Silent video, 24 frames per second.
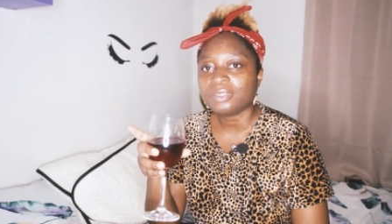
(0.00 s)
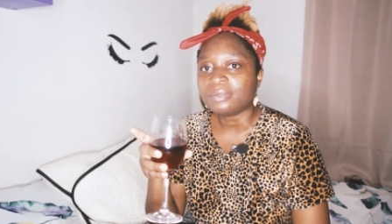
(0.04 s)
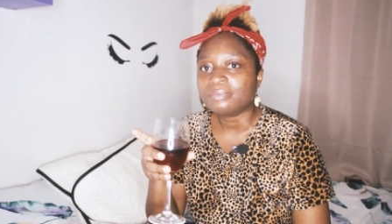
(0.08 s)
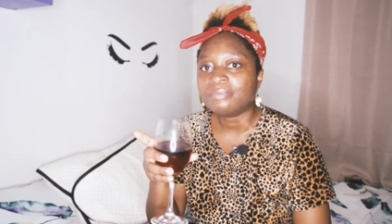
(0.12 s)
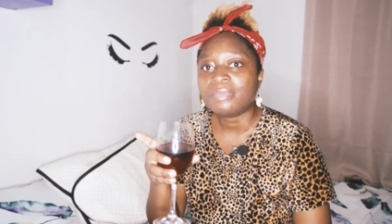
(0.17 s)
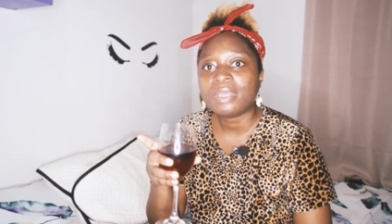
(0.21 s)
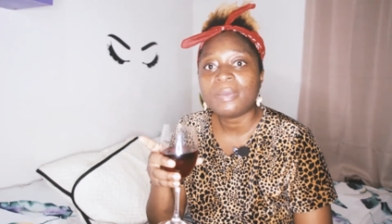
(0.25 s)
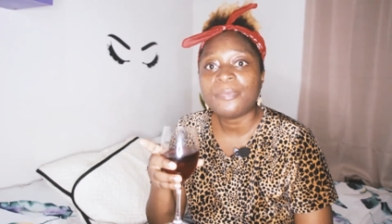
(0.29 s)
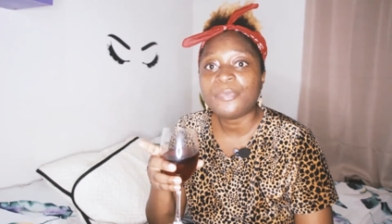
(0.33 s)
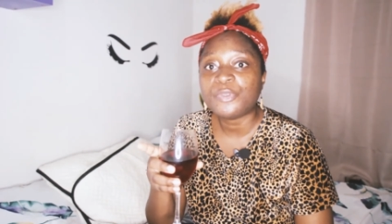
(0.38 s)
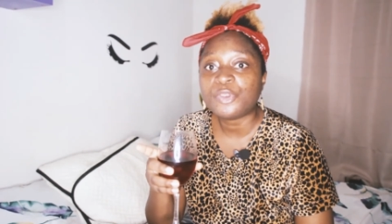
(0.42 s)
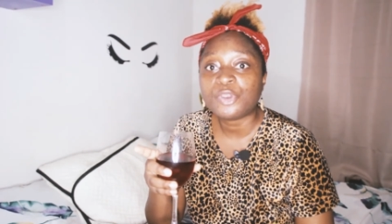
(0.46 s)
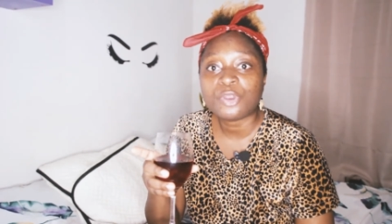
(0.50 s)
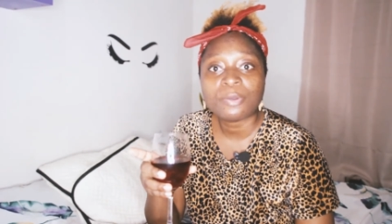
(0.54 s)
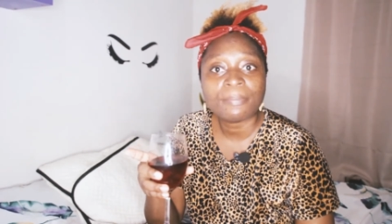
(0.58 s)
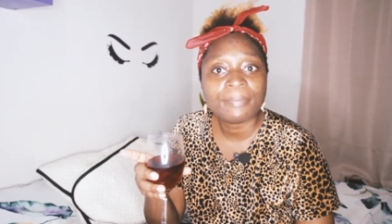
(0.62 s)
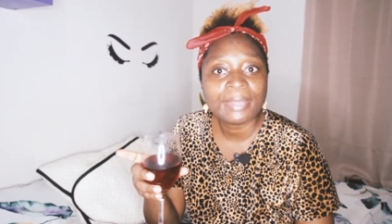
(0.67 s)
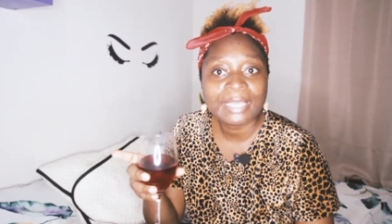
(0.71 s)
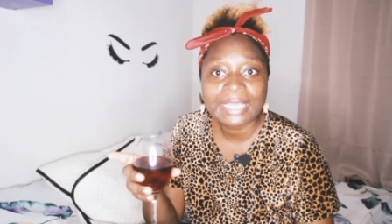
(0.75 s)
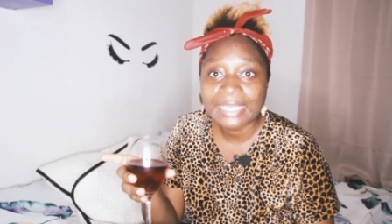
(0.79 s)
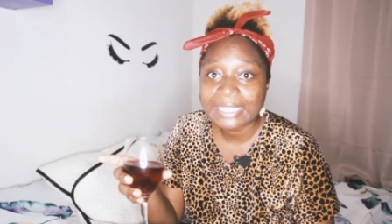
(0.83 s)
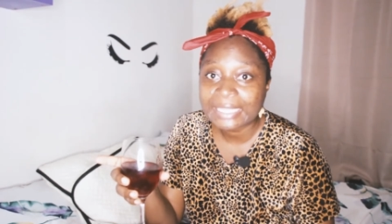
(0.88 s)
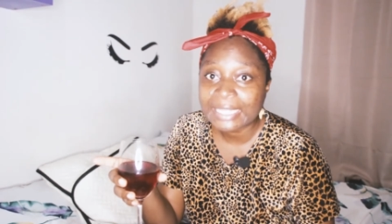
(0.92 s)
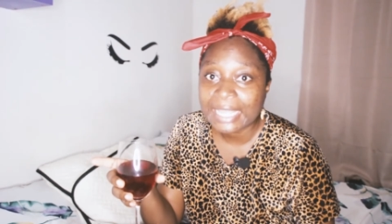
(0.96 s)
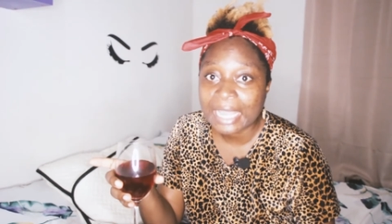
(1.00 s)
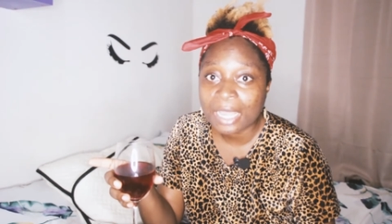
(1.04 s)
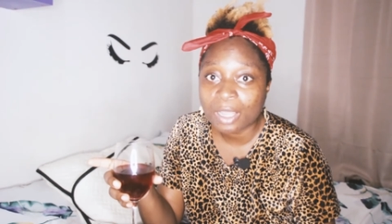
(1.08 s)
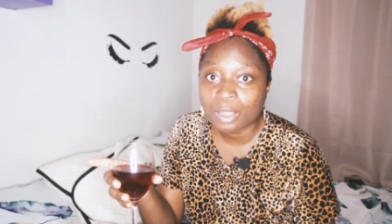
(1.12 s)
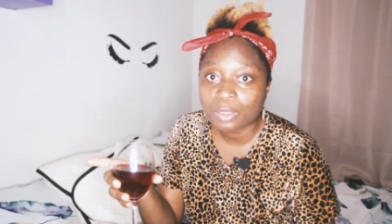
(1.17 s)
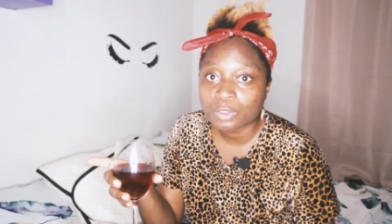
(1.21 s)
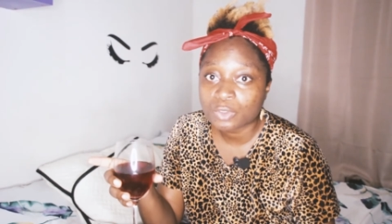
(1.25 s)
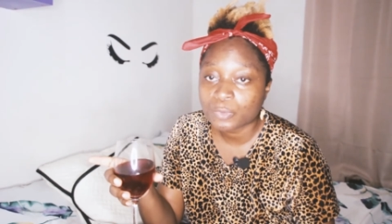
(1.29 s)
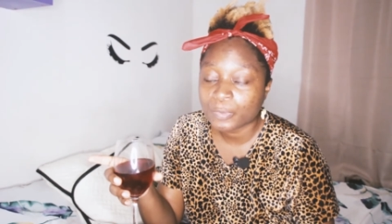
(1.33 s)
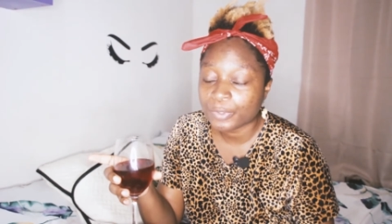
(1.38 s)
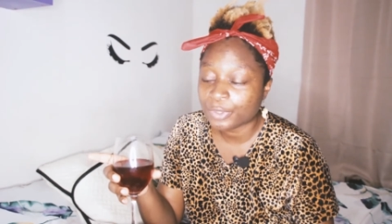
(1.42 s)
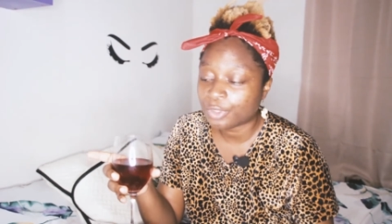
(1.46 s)
Maybe you're making
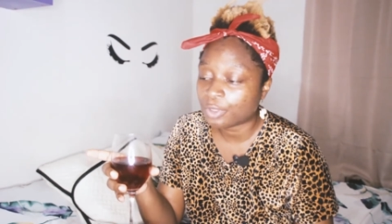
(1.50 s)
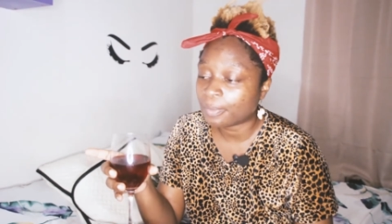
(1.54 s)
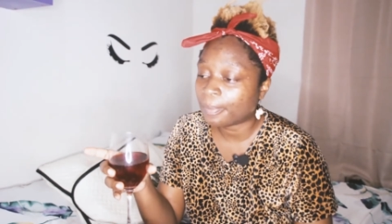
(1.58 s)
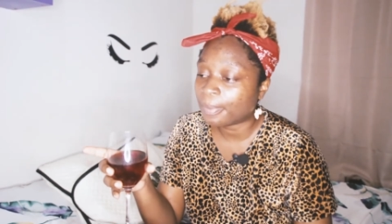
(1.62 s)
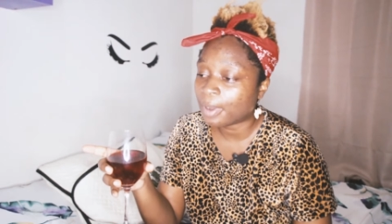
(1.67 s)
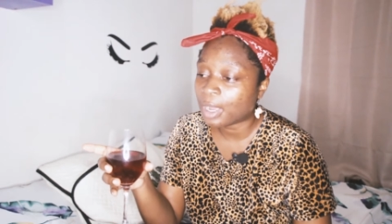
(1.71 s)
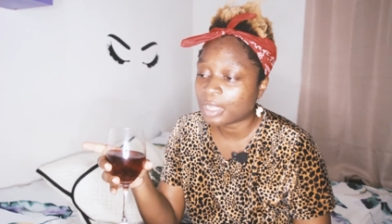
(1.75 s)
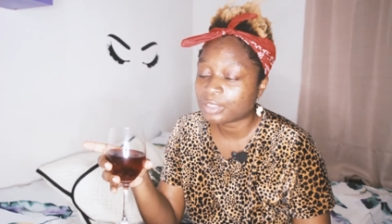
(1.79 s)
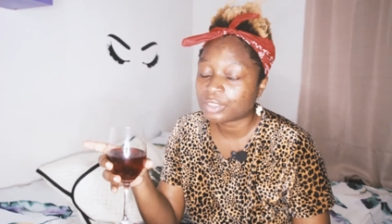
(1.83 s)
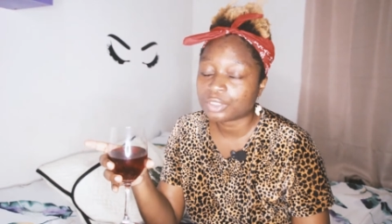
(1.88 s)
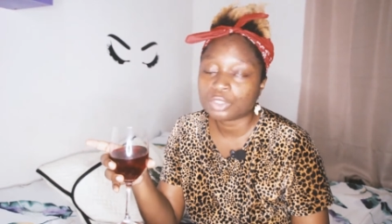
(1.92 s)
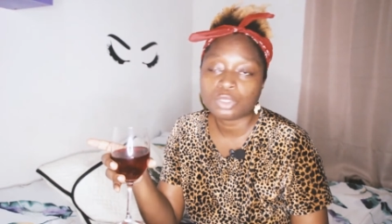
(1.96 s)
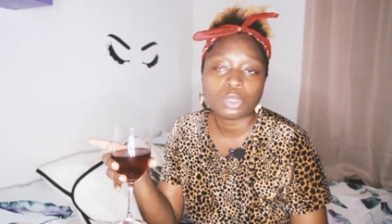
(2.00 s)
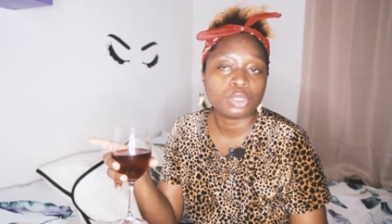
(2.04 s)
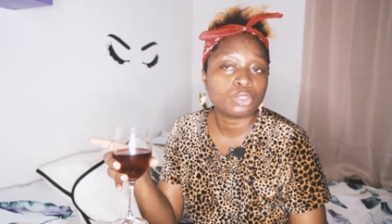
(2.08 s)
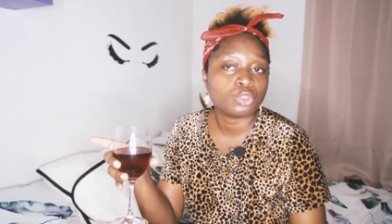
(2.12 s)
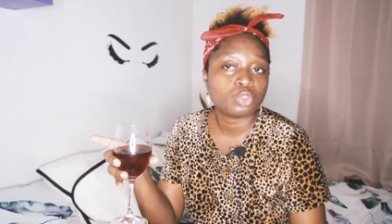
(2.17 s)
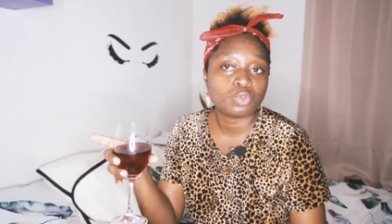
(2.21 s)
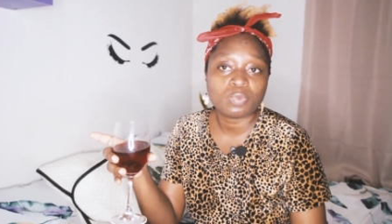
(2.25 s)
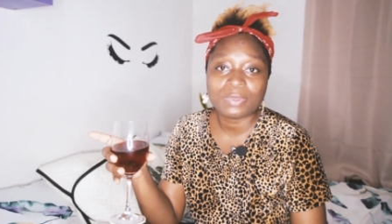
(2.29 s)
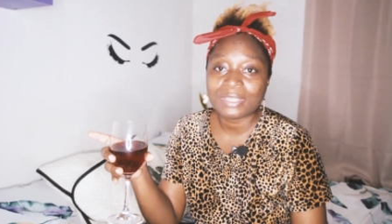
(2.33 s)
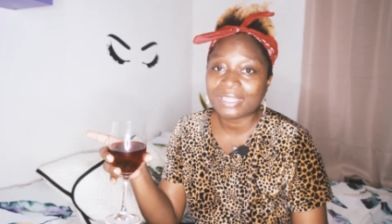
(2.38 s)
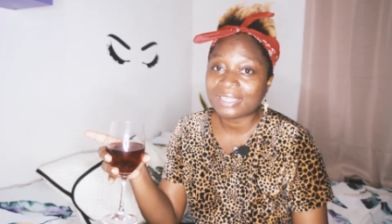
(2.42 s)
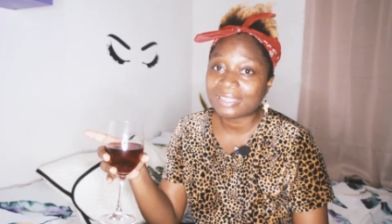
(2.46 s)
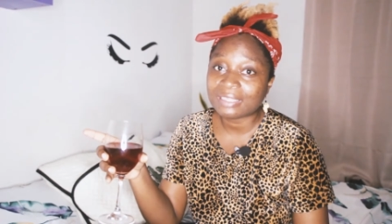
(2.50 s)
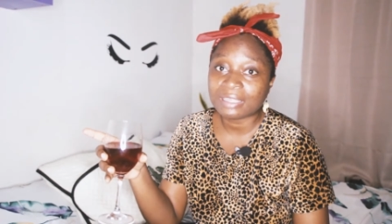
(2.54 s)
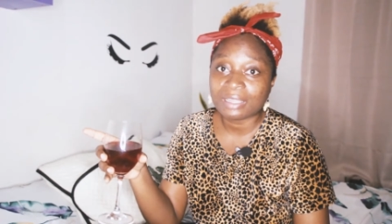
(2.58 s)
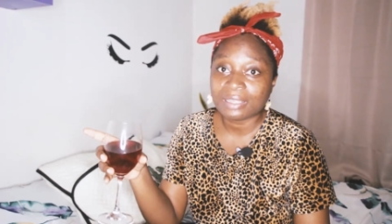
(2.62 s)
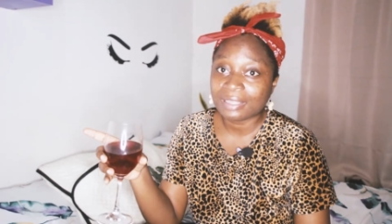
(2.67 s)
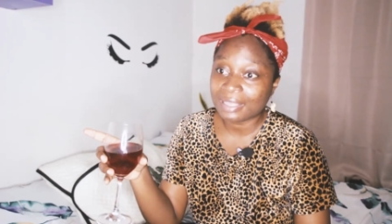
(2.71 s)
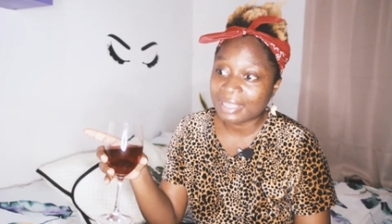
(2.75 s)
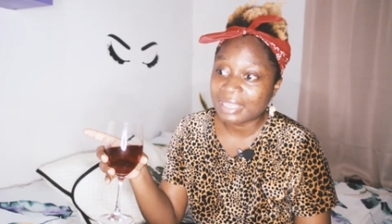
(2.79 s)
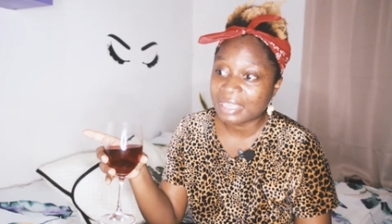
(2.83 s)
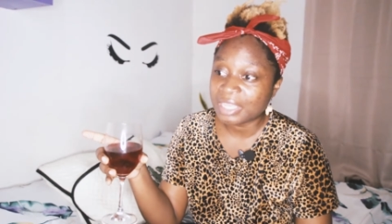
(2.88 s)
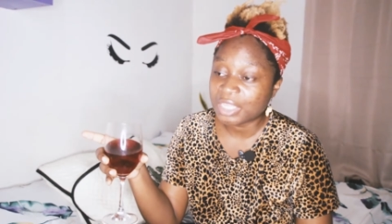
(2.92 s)
out with your partner or doing the